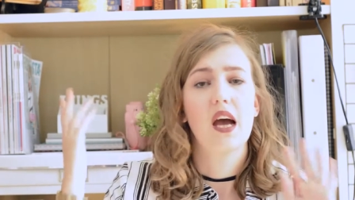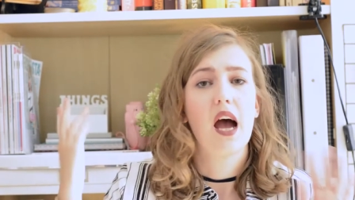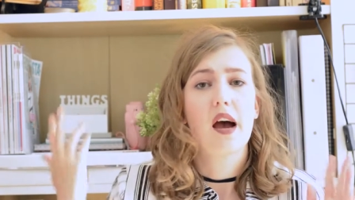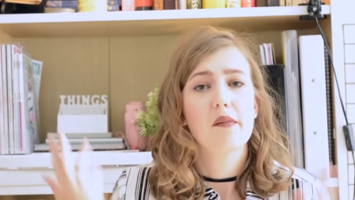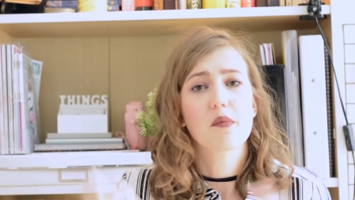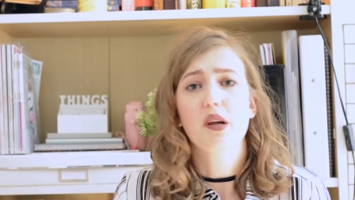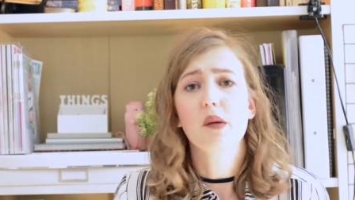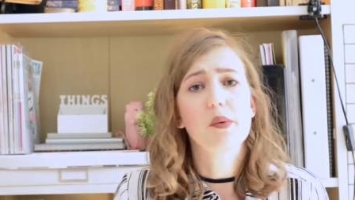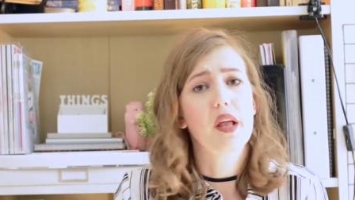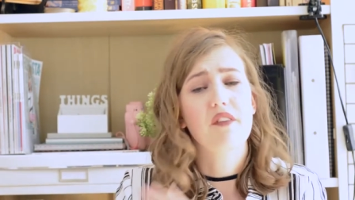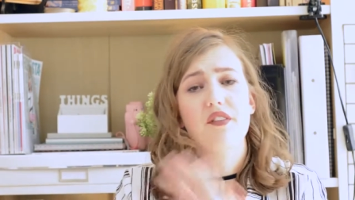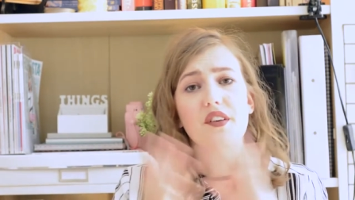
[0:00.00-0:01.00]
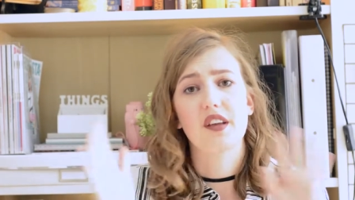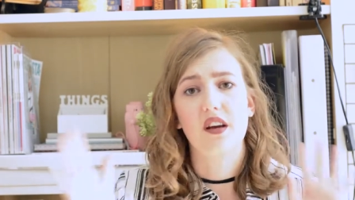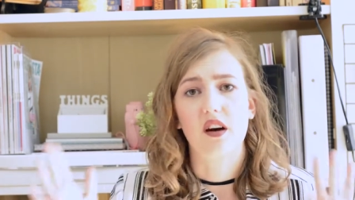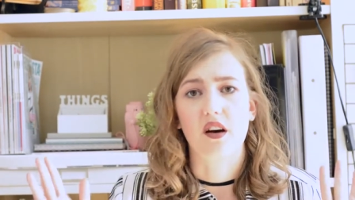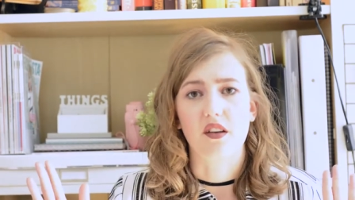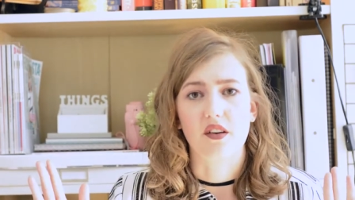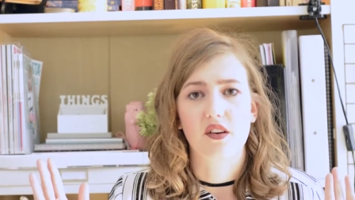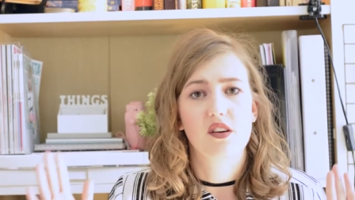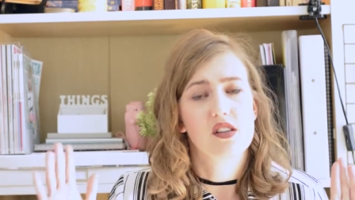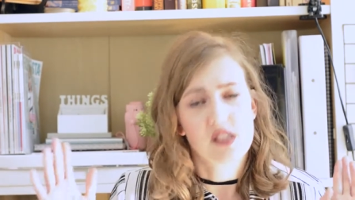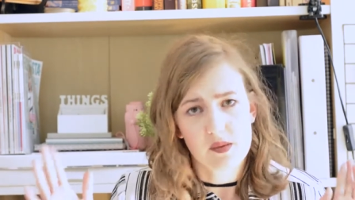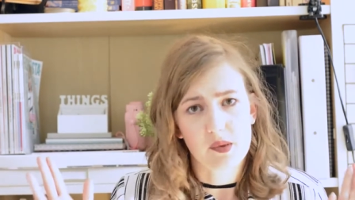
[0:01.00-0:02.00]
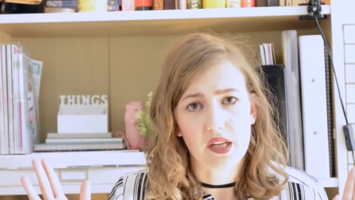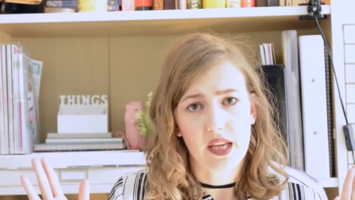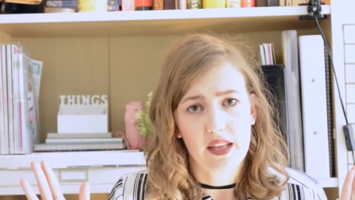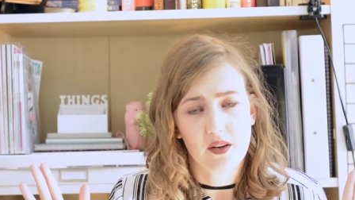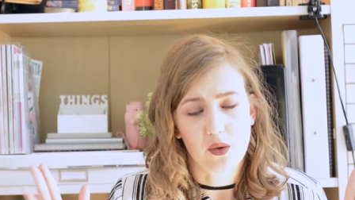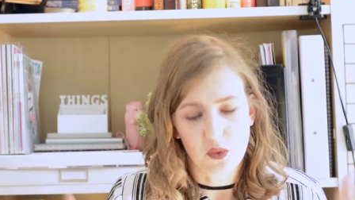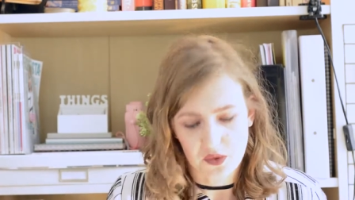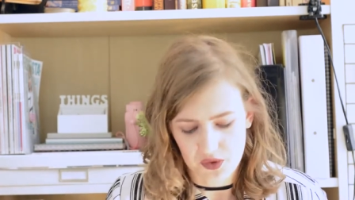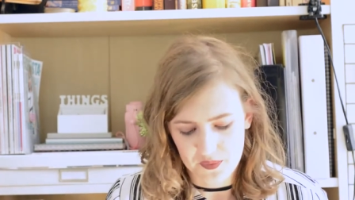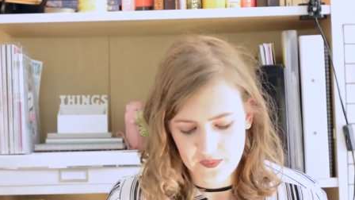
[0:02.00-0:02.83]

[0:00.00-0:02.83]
I'm gonna put everything on because I'm gonna get cold.